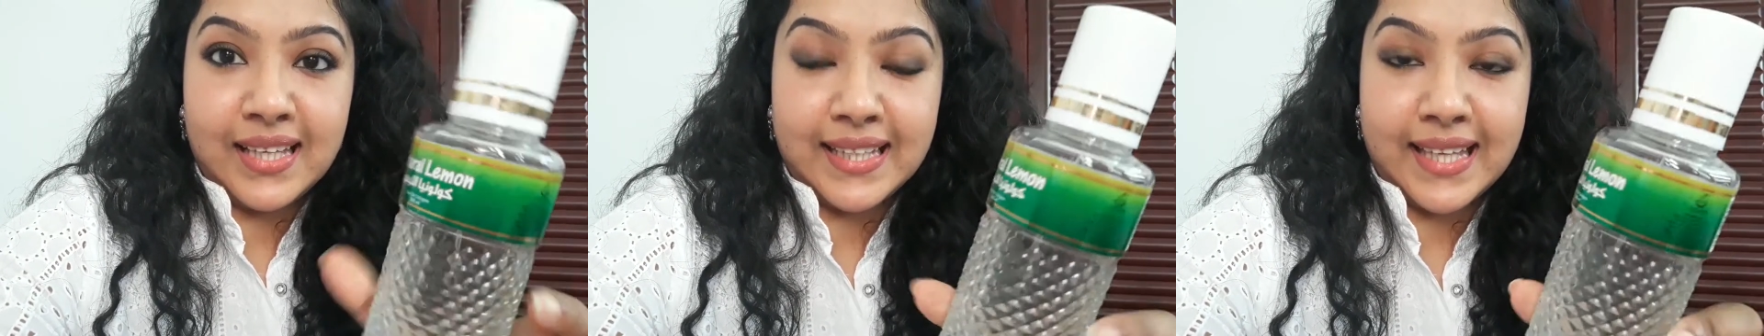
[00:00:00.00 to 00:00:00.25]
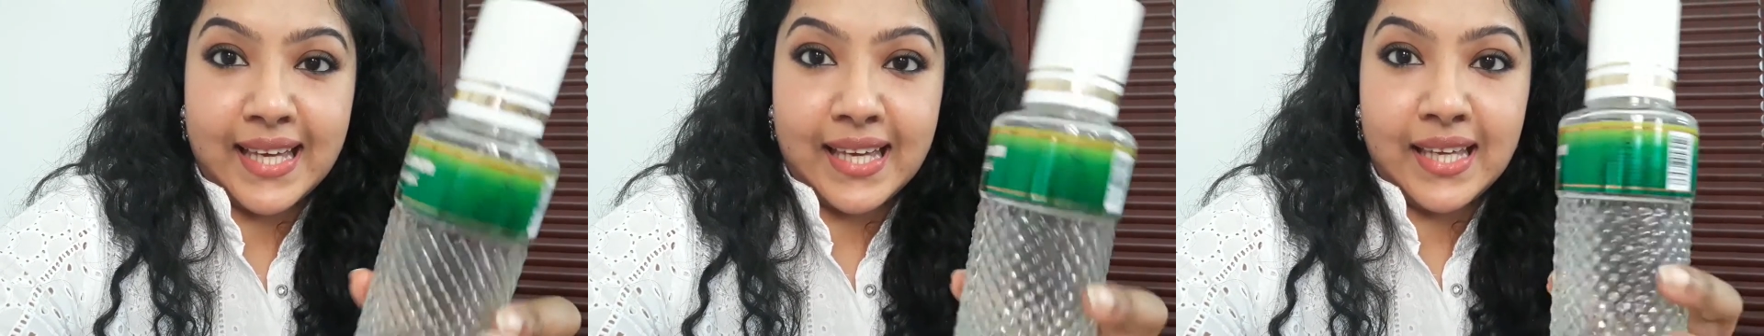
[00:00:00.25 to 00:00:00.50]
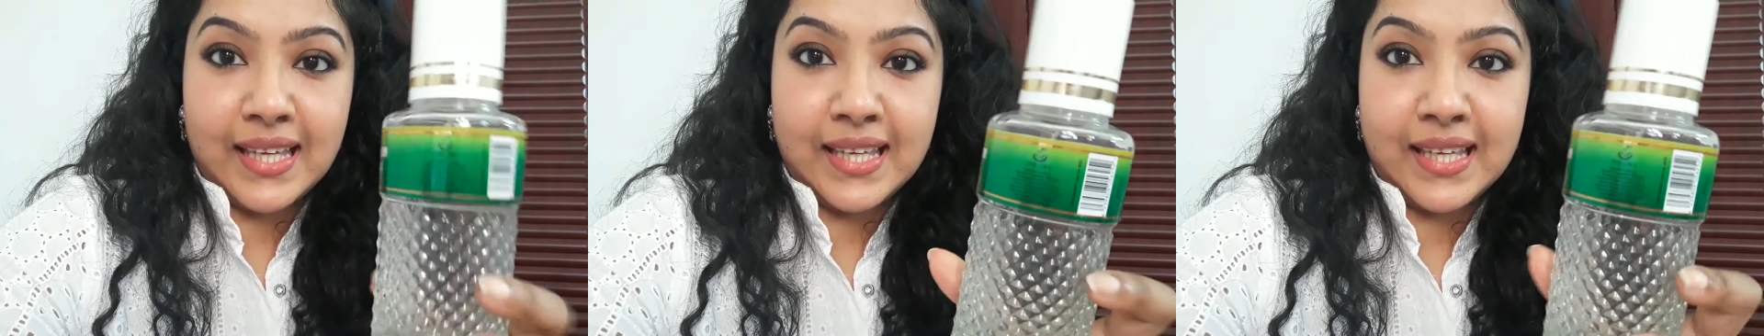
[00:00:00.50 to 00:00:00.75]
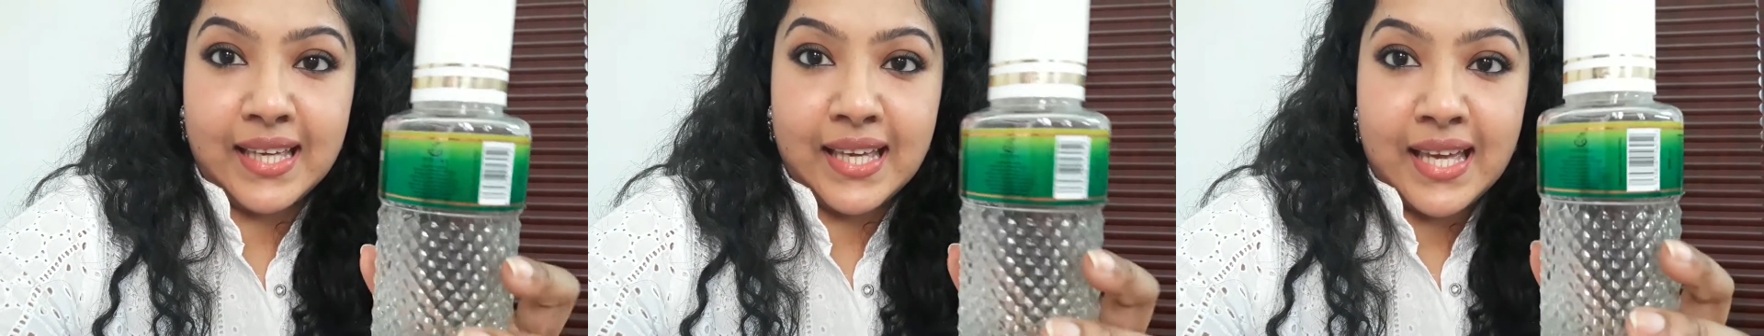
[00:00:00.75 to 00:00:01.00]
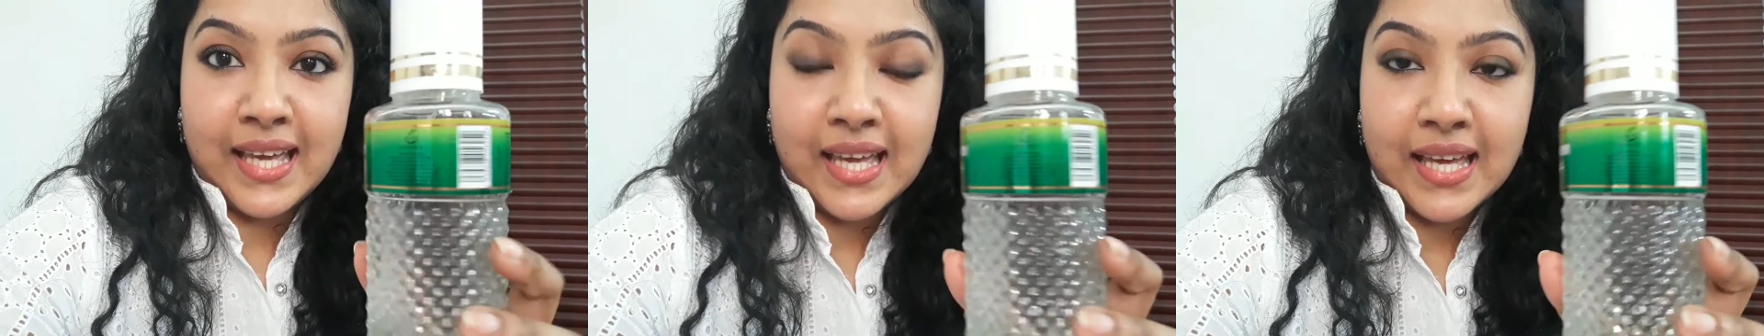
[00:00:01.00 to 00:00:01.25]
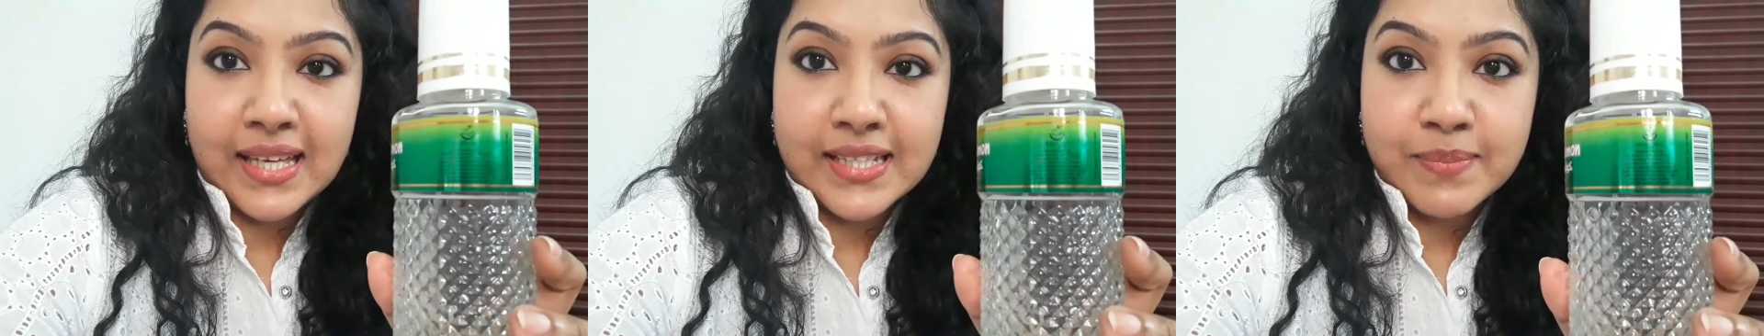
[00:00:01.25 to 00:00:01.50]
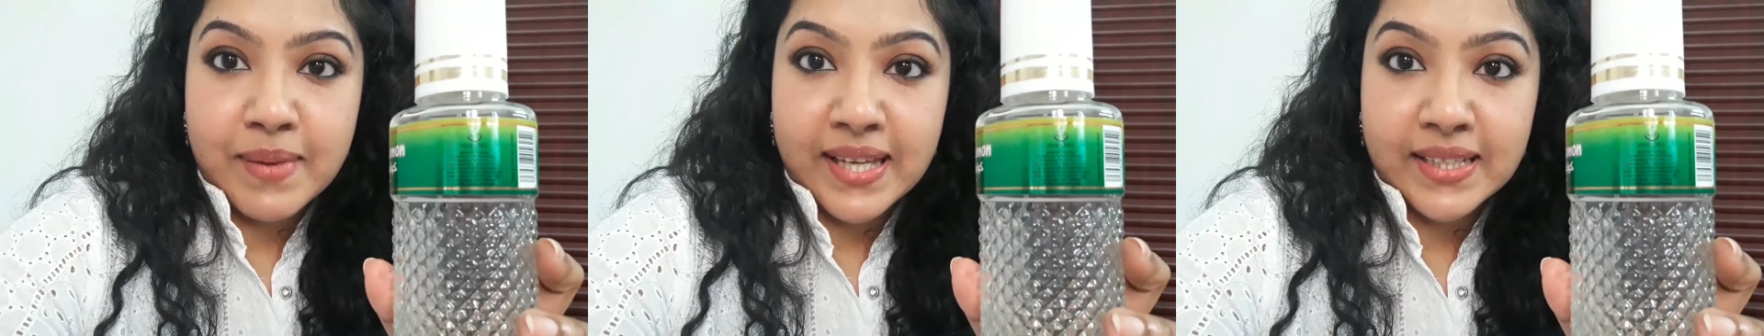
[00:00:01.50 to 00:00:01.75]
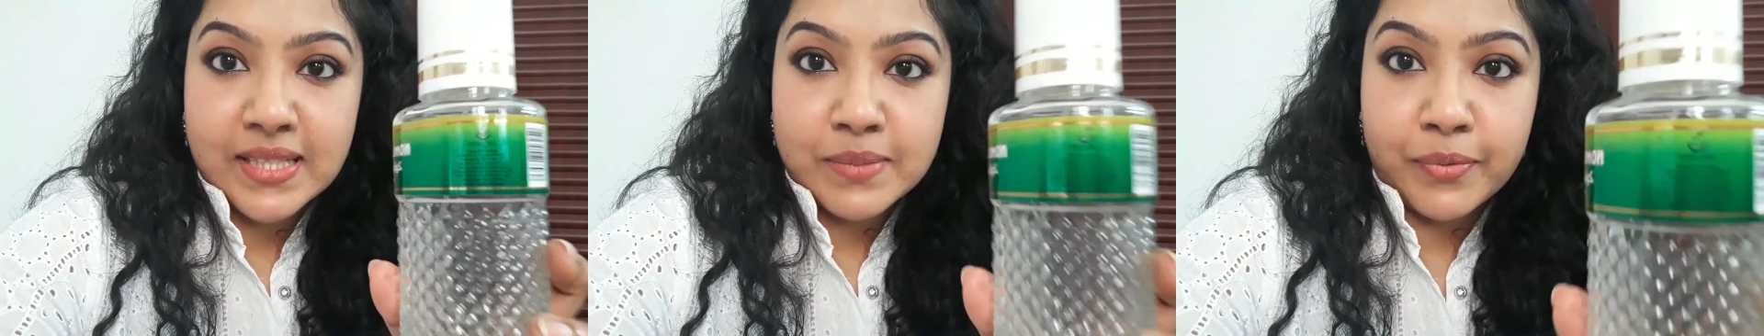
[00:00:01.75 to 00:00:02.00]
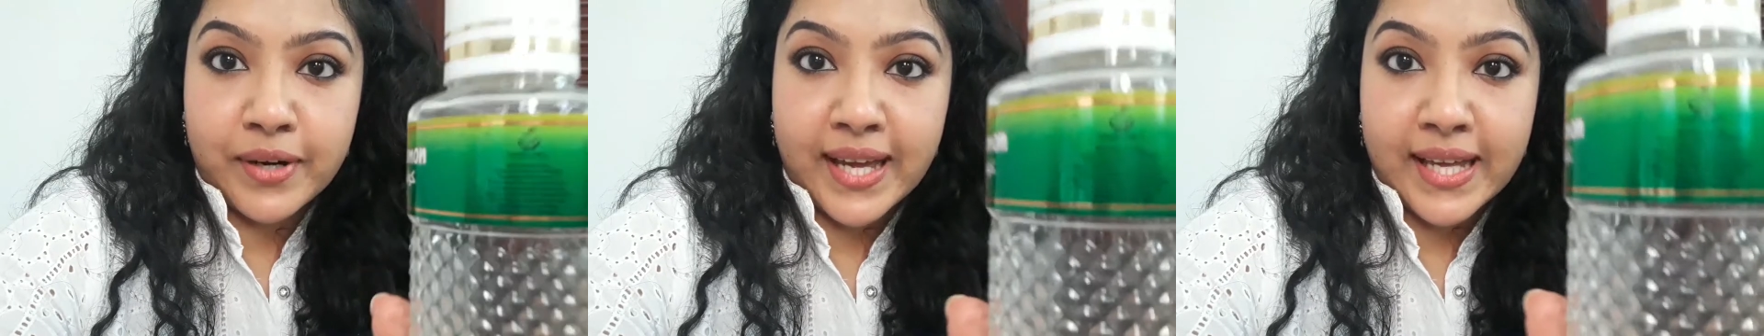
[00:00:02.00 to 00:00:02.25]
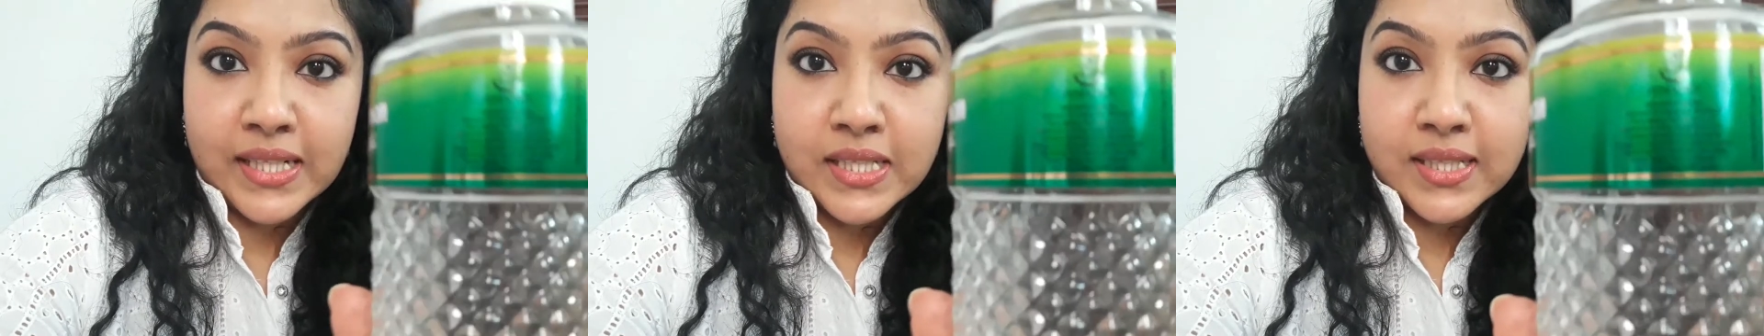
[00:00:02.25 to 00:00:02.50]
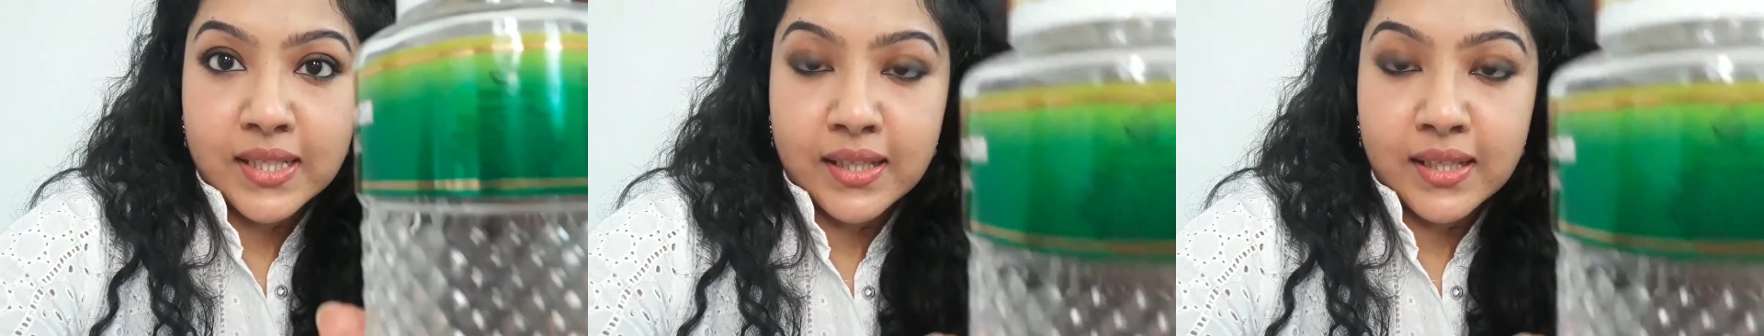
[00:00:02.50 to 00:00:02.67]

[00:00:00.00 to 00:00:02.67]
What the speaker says: Okay, it's by this brand.